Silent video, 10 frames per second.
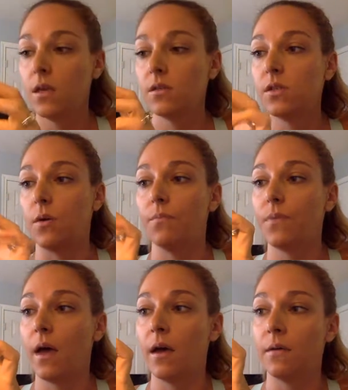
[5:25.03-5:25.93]
So
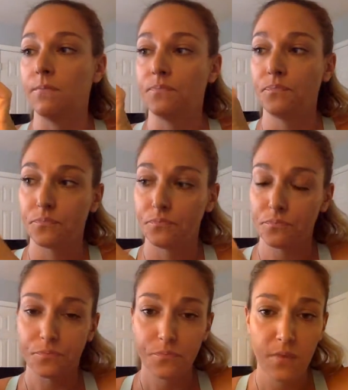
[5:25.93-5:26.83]

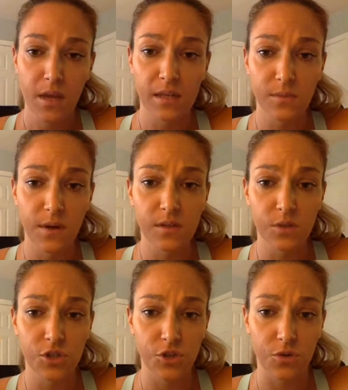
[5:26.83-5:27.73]
as well as
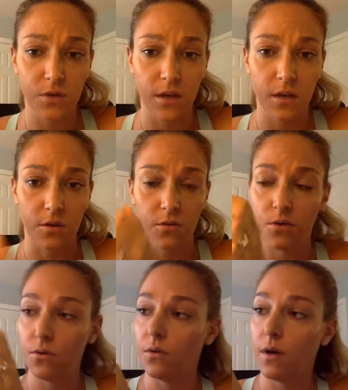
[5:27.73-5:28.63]
once you click your
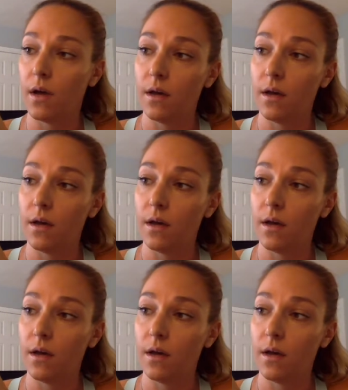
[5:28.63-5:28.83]
little